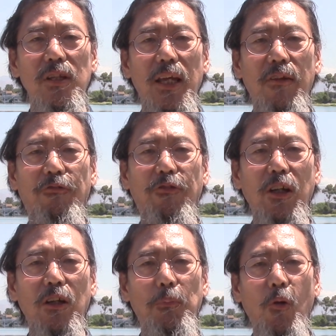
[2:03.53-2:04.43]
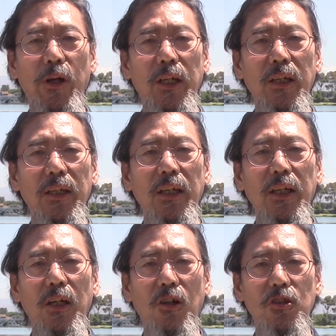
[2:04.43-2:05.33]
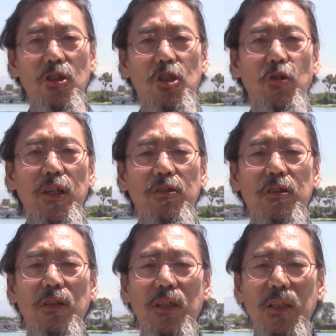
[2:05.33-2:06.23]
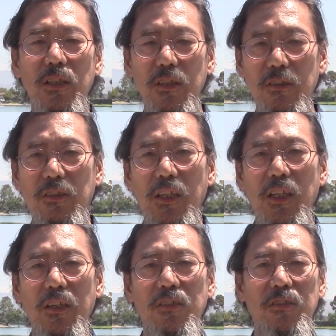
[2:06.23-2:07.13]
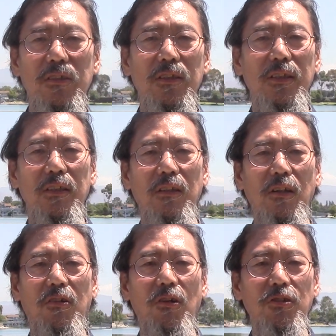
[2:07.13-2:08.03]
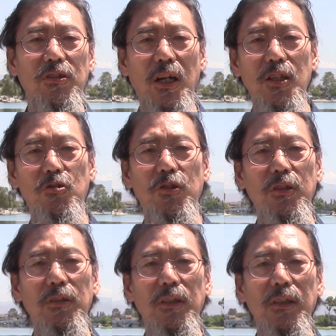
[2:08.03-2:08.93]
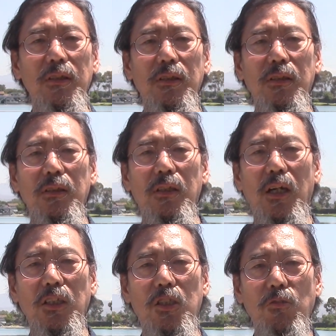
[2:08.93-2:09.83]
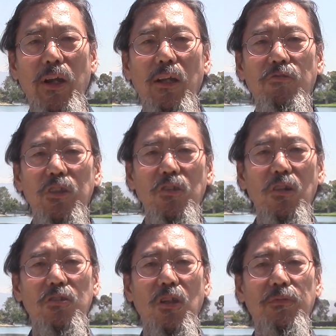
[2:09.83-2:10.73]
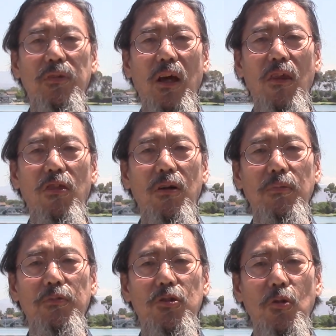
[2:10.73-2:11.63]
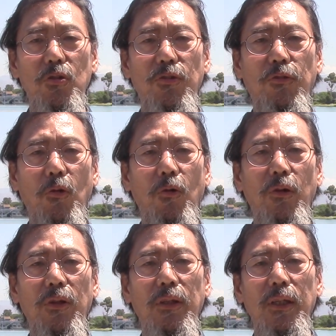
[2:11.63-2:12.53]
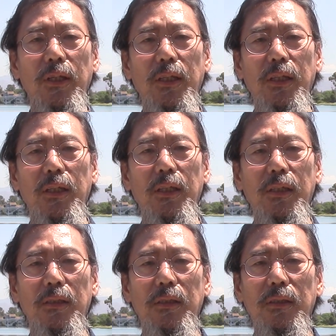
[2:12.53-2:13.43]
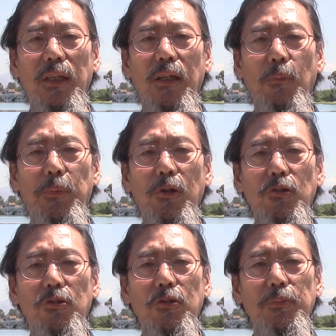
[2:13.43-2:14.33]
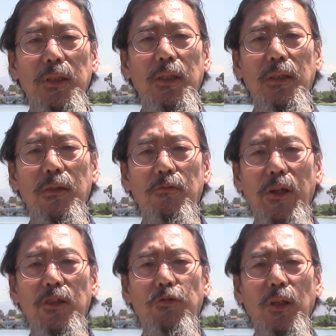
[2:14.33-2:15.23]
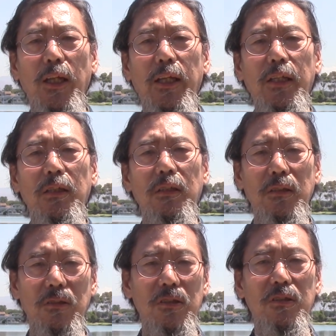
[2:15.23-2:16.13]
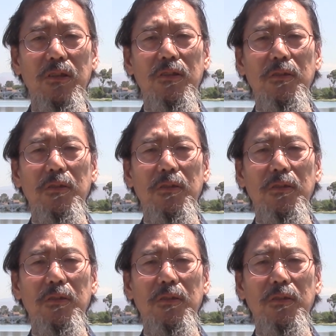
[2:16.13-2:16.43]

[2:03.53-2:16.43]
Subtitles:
and finger pointing on the streets, cities, across country are direct results of death of George Floyd that appears to be race-related incident.